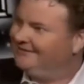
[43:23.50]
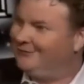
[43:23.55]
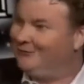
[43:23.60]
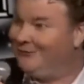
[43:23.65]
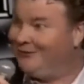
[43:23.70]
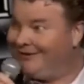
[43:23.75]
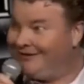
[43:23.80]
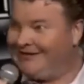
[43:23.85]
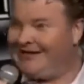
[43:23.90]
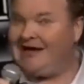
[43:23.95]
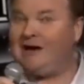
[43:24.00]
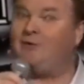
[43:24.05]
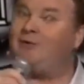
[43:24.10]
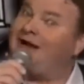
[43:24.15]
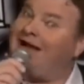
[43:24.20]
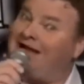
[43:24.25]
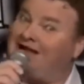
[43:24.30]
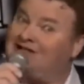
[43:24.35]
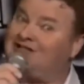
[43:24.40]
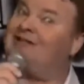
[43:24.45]
What now? We're
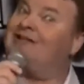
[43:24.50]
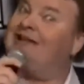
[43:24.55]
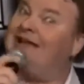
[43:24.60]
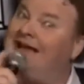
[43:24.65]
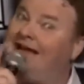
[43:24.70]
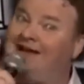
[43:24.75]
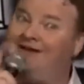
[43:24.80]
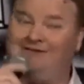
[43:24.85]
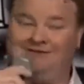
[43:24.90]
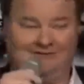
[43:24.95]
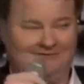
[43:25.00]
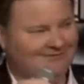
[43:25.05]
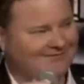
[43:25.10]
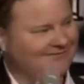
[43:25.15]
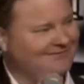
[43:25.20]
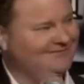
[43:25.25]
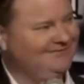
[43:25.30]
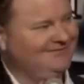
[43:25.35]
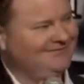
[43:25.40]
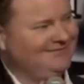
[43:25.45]
actually out.
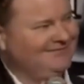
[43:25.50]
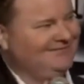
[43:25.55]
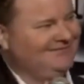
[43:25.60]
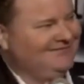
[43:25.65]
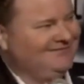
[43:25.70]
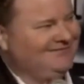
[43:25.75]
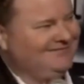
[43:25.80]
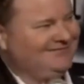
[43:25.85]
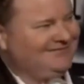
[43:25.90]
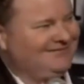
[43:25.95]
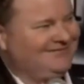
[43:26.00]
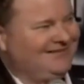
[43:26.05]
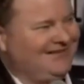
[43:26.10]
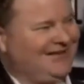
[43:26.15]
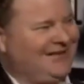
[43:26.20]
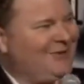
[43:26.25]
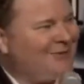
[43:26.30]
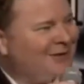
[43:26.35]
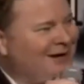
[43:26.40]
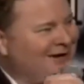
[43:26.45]
I
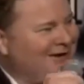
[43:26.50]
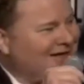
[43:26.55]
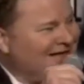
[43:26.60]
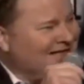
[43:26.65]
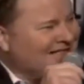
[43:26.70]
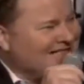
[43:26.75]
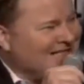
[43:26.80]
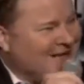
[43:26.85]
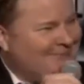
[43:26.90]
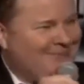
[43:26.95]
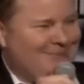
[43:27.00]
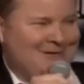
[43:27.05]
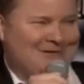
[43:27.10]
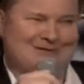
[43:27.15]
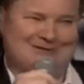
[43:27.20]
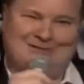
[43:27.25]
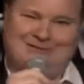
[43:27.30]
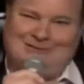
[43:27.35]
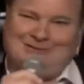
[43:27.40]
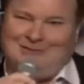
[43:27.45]
know why you ladies like
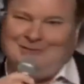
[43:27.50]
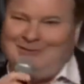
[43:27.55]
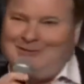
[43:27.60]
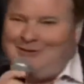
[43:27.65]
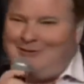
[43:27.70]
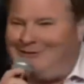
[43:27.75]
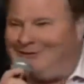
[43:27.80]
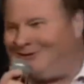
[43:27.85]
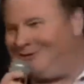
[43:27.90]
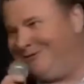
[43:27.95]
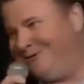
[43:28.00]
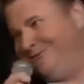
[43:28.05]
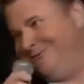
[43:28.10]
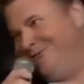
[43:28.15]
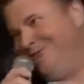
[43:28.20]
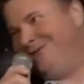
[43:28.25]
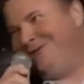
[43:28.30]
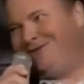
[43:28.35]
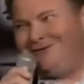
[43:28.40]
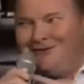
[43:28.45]
pictures, because you look good in
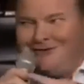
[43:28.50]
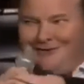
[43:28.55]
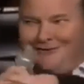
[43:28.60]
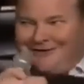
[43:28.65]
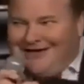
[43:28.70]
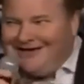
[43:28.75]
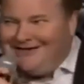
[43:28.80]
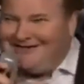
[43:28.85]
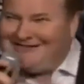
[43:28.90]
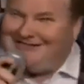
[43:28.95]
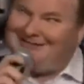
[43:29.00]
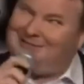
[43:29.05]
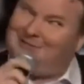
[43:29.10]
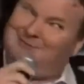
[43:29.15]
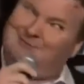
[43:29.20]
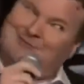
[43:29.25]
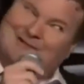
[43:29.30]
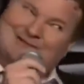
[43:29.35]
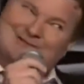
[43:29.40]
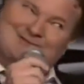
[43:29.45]
them. You know your angles, your little
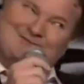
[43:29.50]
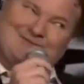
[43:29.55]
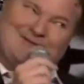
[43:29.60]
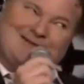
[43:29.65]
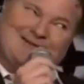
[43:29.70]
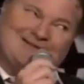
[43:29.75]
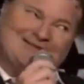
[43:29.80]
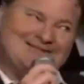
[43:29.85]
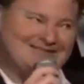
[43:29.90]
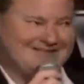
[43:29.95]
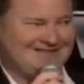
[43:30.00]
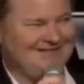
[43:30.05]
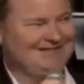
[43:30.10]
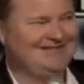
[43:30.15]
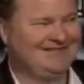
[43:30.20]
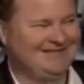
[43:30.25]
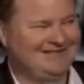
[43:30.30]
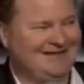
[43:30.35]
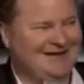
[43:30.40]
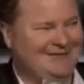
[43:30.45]
picture face.
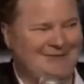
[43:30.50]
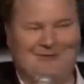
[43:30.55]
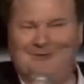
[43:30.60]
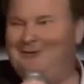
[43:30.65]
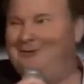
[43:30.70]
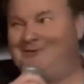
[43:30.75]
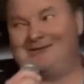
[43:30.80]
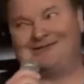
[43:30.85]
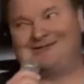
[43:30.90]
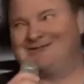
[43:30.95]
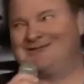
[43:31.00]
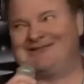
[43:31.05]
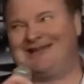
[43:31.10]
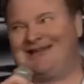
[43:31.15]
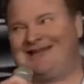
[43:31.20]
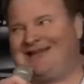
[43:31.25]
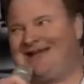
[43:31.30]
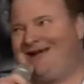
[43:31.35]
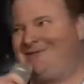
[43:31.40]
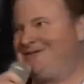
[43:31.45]
Every woman, as soon as
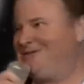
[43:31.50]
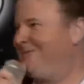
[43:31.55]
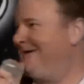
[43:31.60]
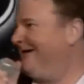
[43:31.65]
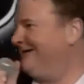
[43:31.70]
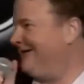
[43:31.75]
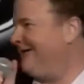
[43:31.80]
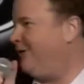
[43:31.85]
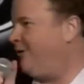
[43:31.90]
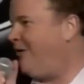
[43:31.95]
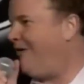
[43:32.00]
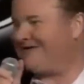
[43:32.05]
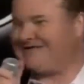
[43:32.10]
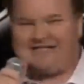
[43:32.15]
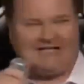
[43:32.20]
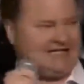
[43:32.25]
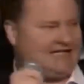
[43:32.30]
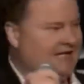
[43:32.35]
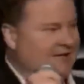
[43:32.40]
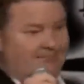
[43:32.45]
that camera's about to go off,
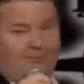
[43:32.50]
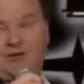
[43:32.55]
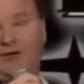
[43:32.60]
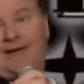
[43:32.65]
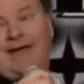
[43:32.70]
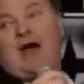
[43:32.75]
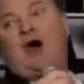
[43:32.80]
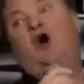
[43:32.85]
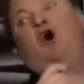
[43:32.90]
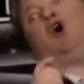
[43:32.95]
suck it in, put them out.